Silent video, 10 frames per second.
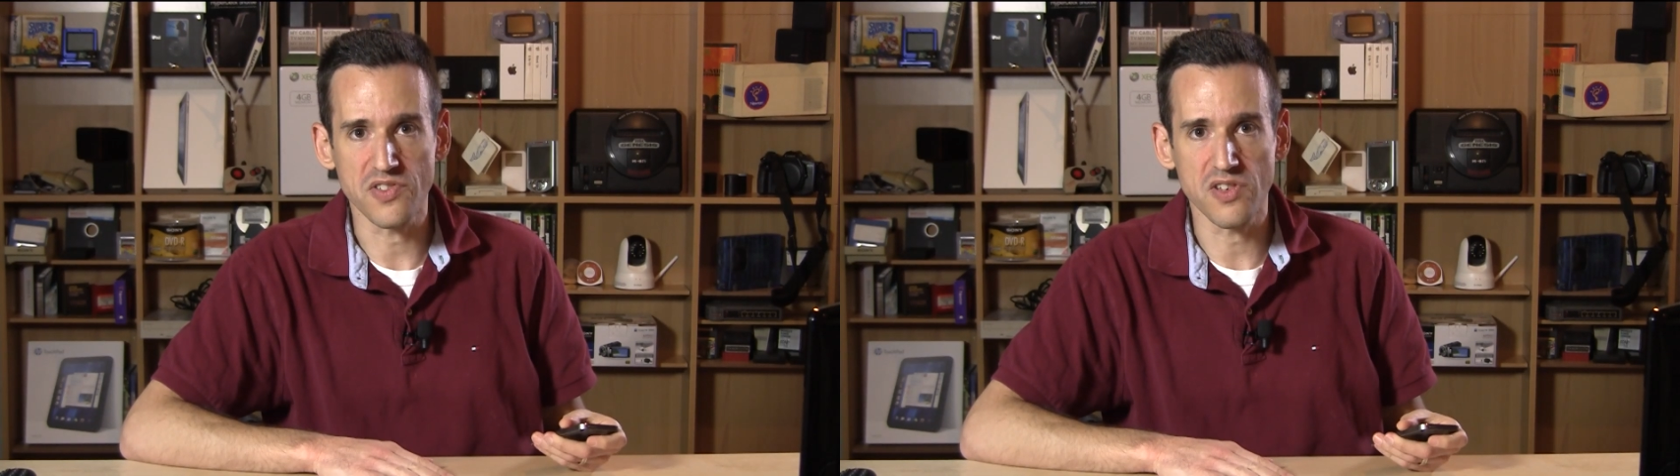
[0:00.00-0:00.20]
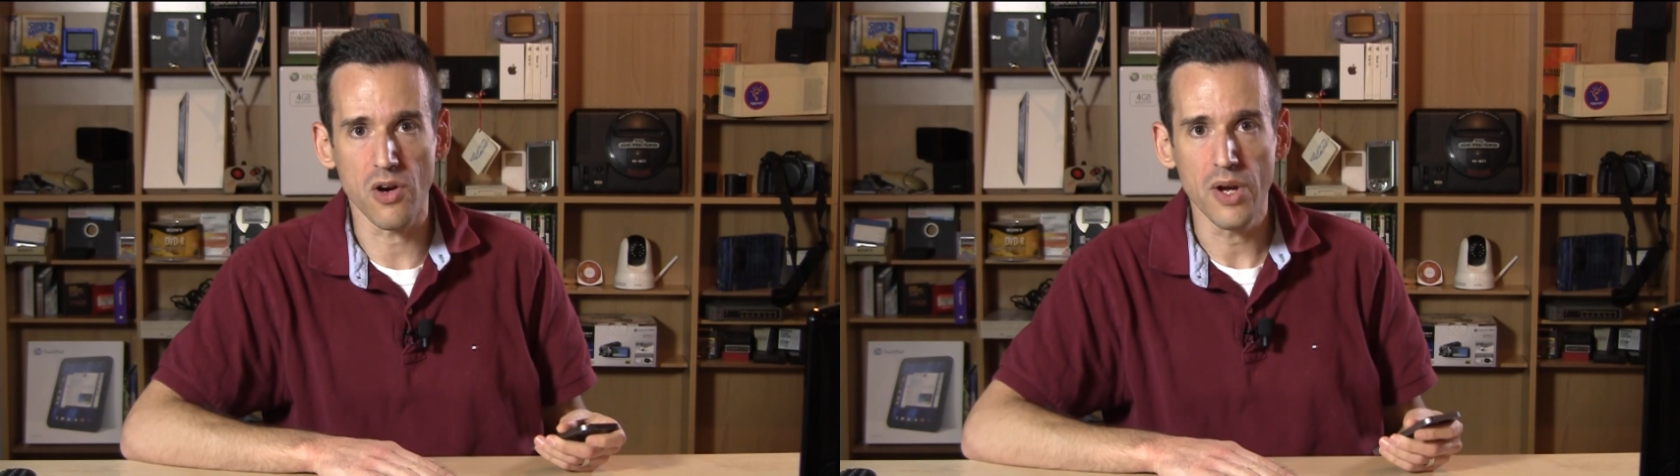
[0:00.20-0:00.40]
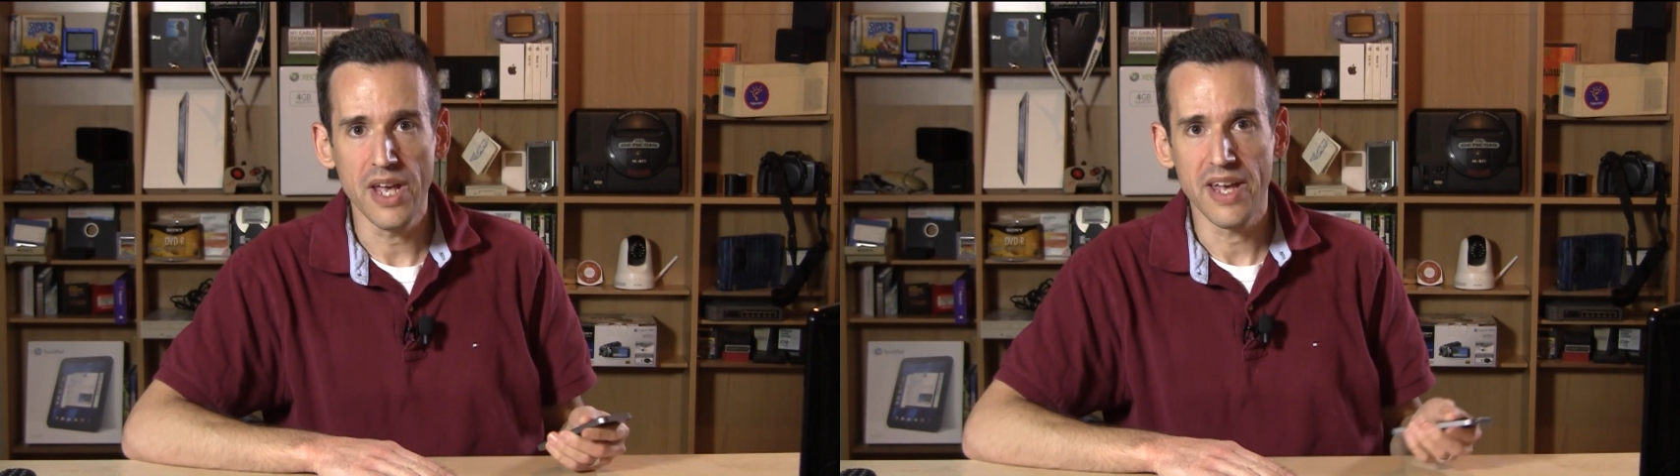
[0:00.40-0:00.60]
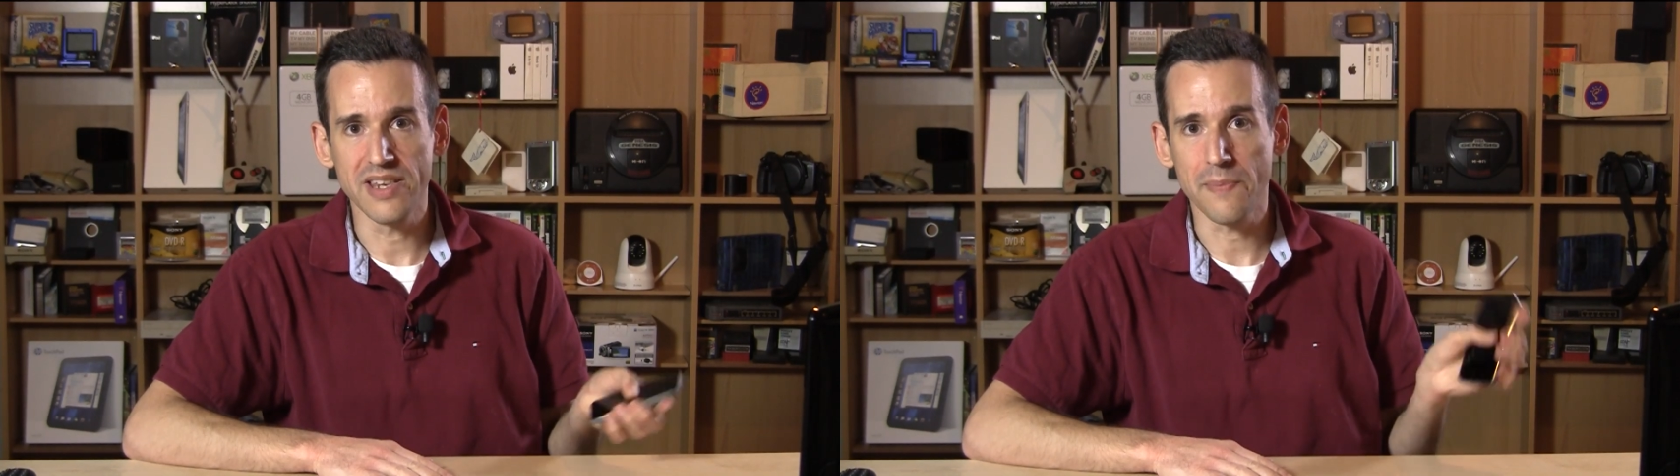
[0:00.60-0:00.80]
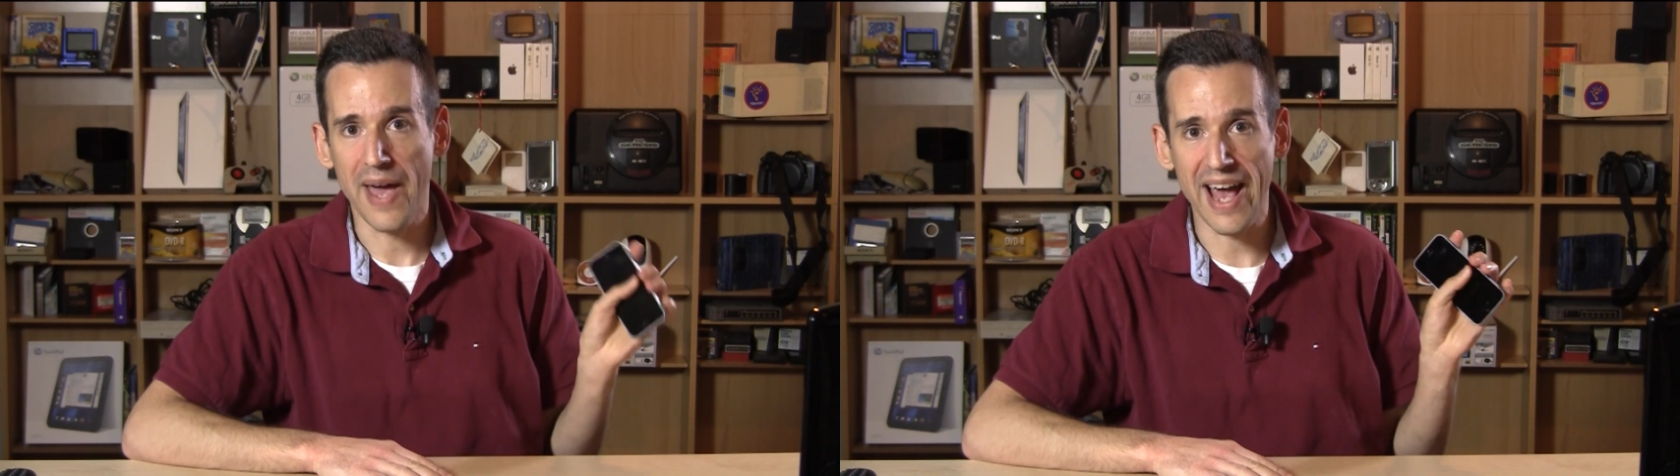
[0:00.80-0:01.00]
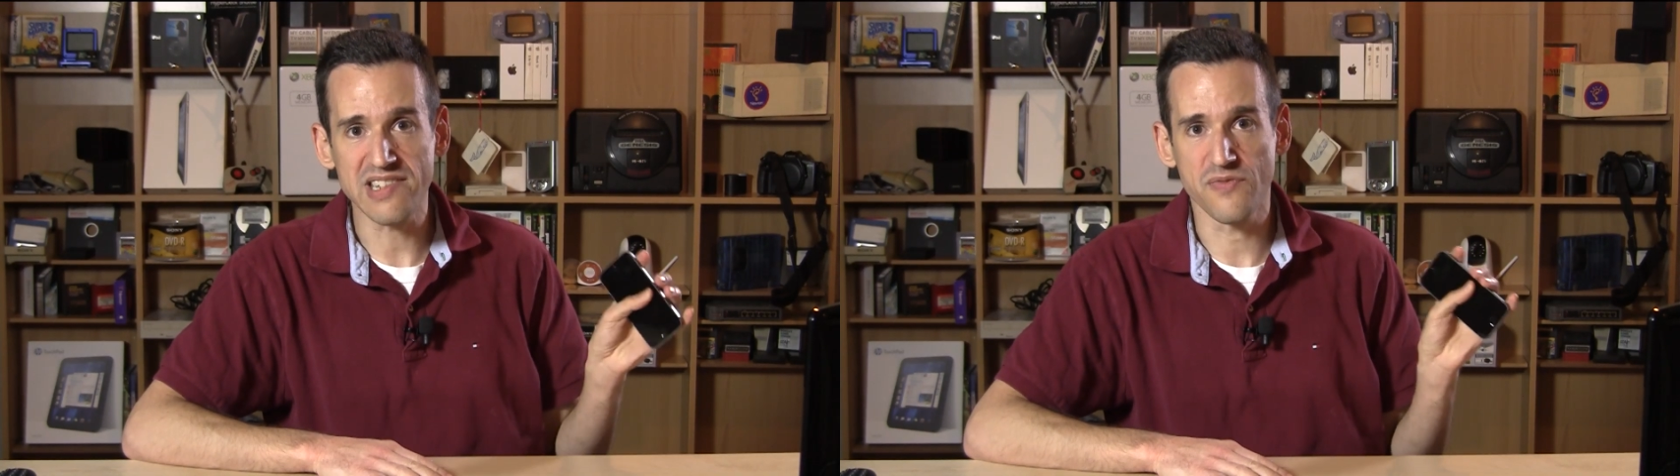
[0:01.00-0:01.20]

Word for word: So in the past,